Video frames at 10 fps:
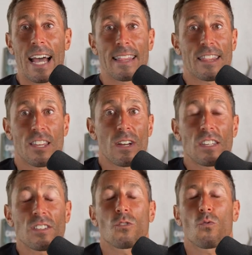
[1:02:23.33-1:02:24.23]
and that there
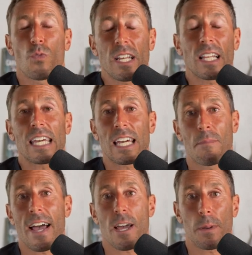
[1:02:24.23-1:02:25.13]
isn't really,
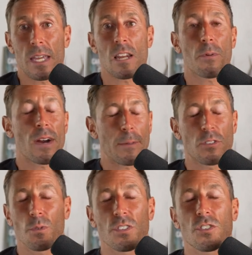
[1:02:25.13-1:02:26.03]
in my opinion,
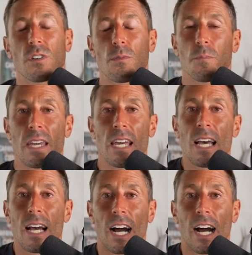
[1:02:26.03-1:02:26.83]
perhaps you will disagree with me,